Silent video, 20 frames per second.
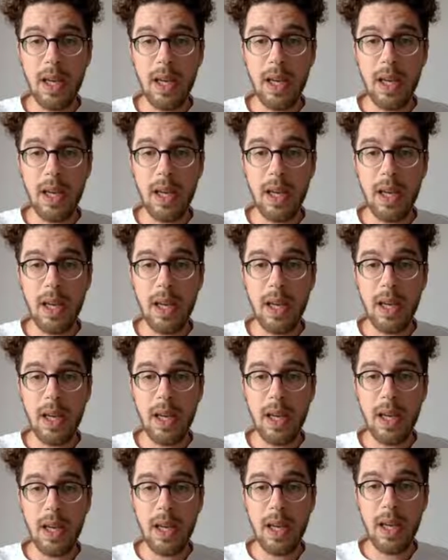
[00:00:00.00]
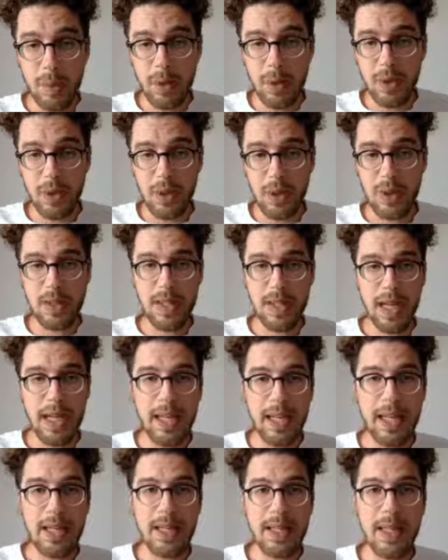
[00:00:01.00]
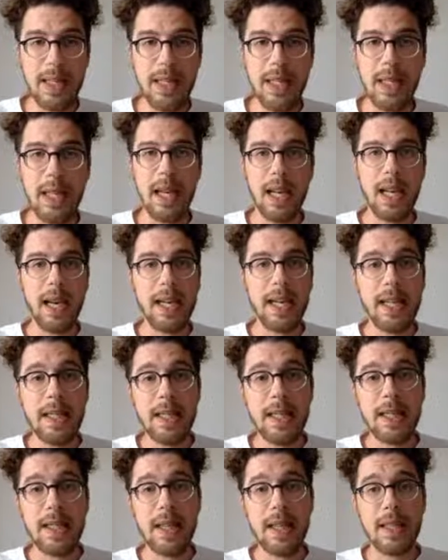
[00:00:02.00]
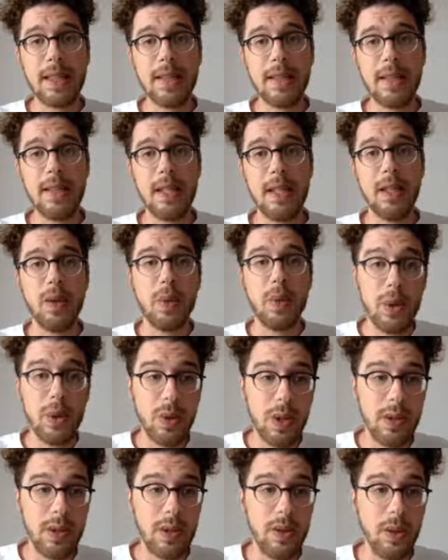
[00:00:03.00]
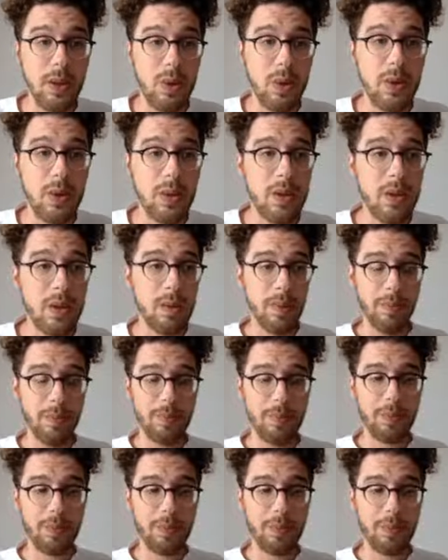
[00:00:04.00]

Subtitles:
temperature, salinity, light intensity, nutrients used.